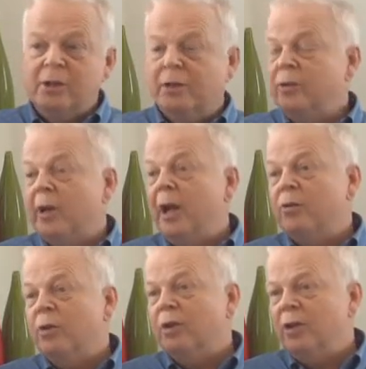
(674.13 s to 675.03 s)
and
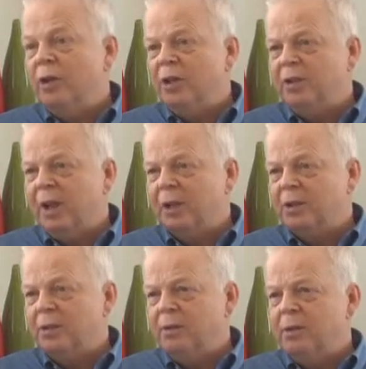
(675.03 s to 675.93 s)

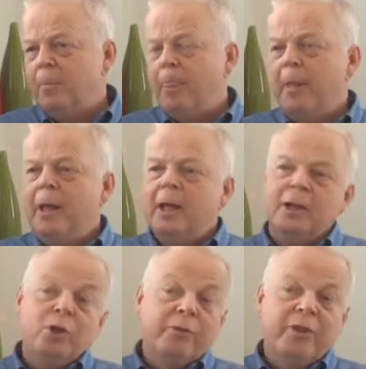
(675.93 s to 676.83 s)
$330,000,
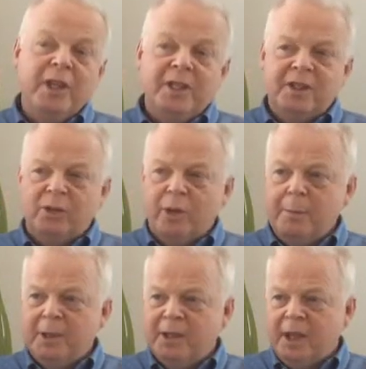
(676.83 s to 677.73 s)
and your fee is
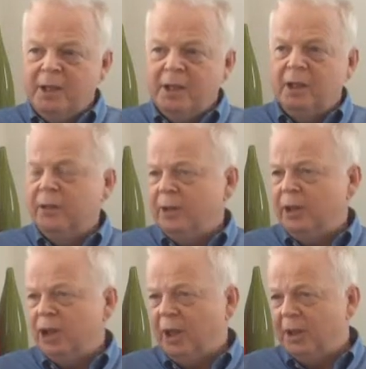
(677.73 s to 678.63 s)
3%
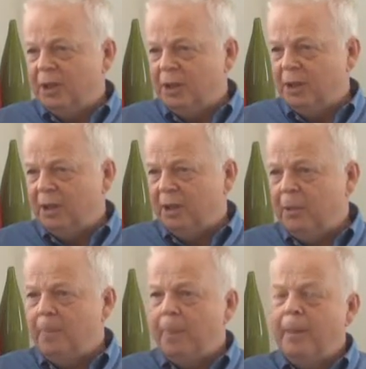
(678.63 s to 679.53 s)
including GST,
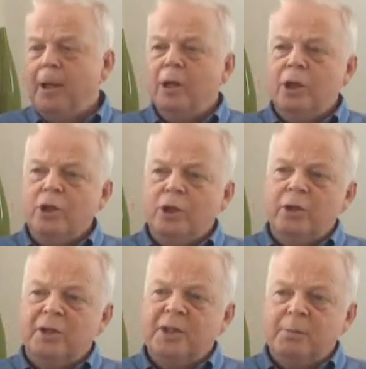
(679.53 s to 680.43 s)
you should
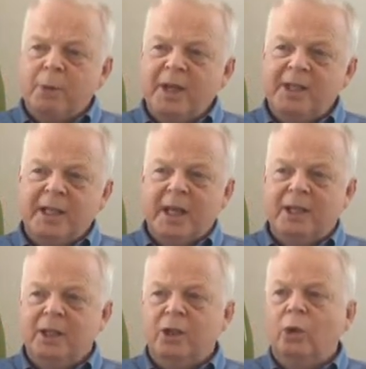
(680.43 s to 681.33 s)
express
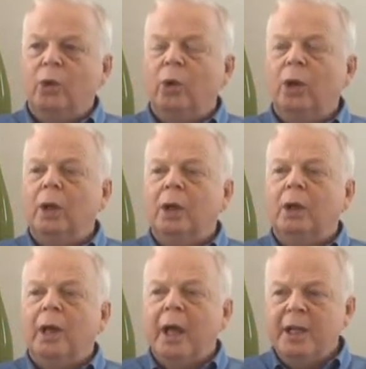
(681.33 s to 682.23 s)
that in your
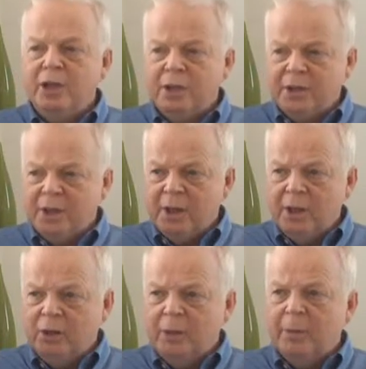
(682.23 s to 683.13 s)
agency
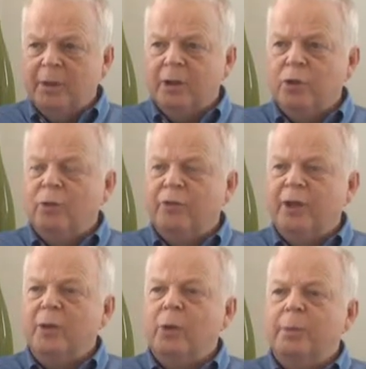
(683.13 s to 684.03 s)
agreement that your
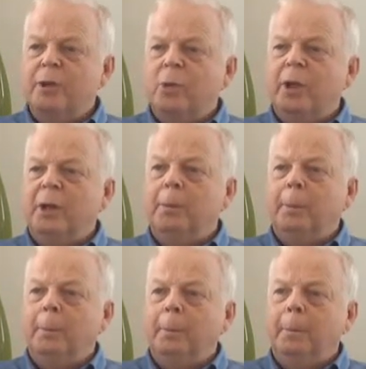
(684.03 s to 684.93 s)
fee would be between,
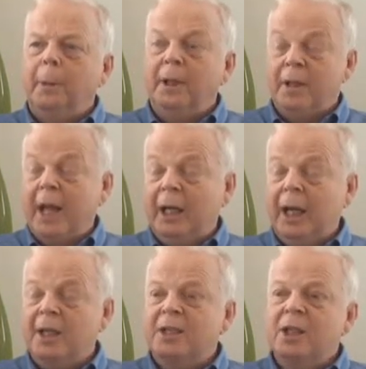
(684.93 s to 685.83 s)
in that
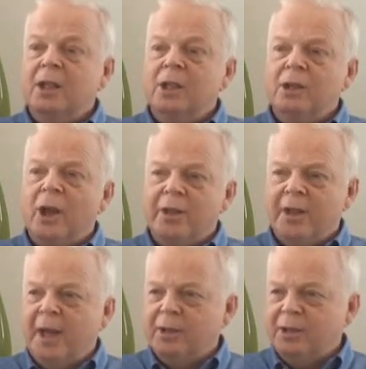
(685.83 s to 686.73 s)
case,
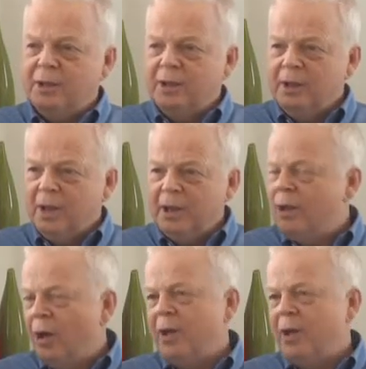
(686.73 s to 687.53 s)
$9,000 and